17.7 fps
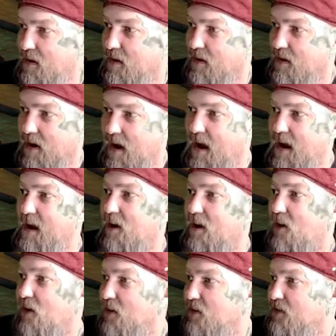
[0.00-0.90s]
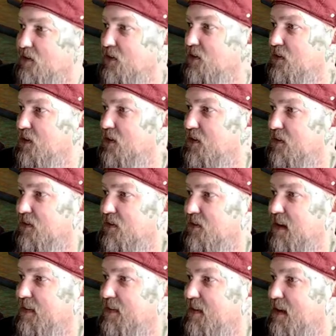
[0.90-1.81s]
I also noticed
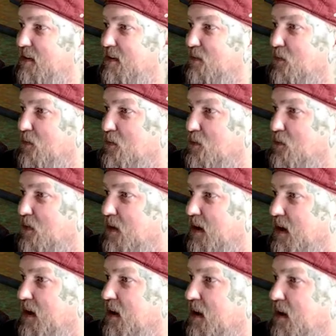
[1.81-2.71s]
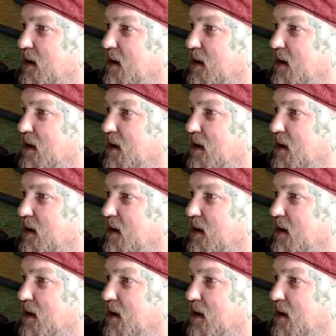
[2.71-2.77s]
that was working.